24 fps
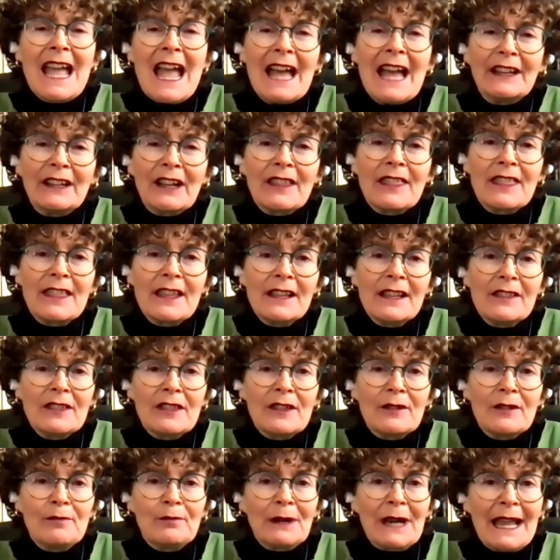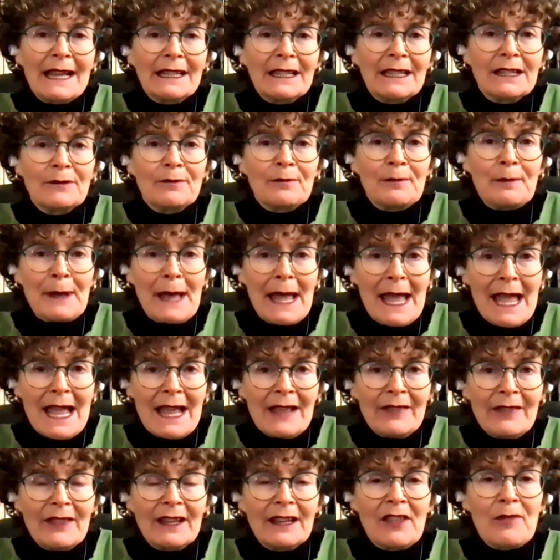And I think the blanket
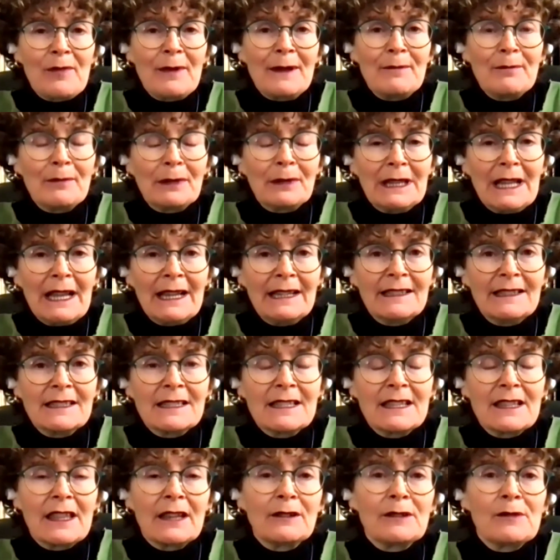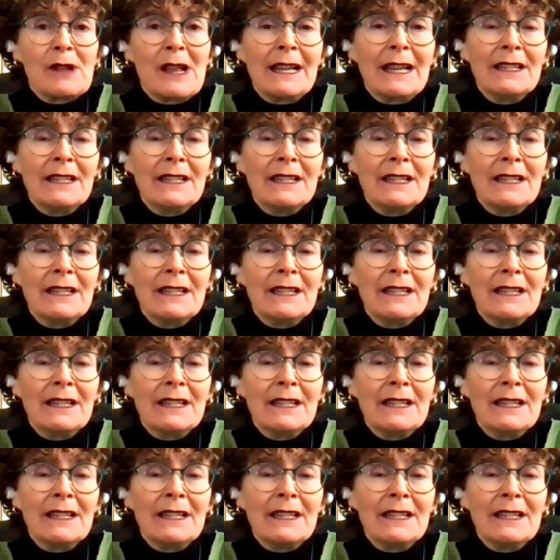ban that has been placed that